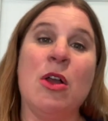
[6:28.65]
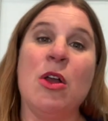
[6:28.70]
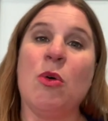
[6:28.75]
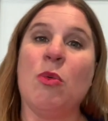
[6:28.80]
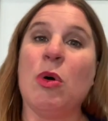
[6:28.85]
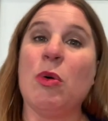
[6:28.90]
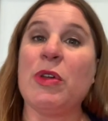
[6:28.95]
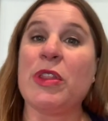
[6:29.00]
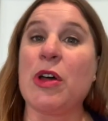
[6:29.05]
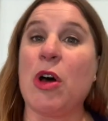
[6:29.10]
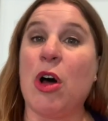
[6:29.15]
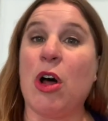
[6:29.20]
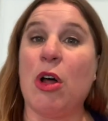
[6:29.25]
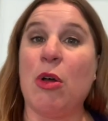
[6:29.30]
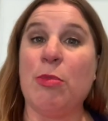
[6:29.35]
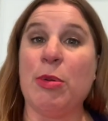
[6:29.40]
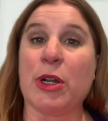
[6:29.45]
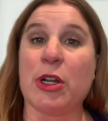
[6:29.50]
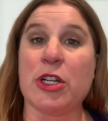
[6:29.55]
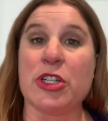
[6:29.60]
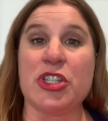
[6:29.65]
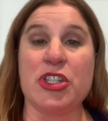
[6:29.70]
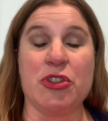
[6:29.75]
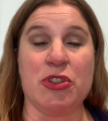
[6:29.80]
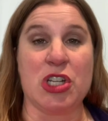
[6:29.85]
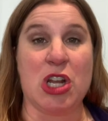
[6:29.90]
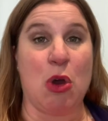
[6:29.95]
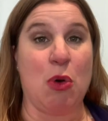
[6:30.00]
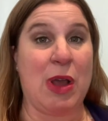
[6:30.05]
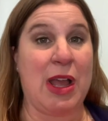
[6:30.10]
Well, with Allbirds, you
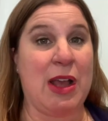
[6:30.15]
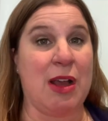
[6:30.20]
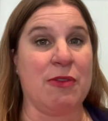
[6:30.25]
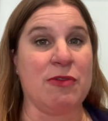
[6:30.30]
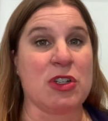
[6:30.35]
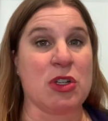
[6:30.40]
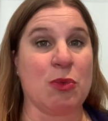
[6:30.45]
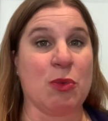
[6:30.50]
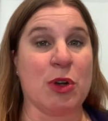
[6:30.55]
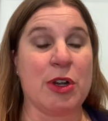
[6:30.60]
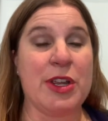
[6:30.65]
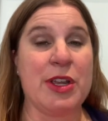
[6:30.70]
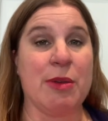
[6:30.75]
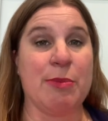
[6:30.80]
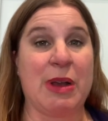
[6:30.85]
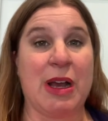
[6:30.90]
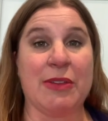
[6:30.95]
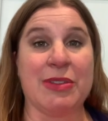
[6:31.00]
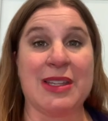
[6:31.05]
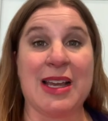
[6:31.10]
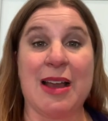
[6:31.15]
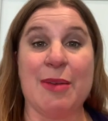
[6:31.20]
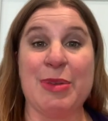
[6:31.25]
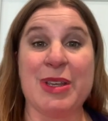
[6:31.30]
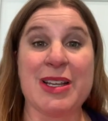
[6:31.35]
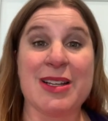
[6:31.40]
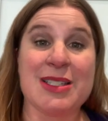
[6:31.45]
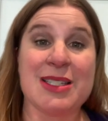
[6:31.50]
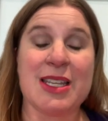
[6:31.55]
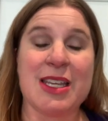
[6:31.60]
don't have to worry about that because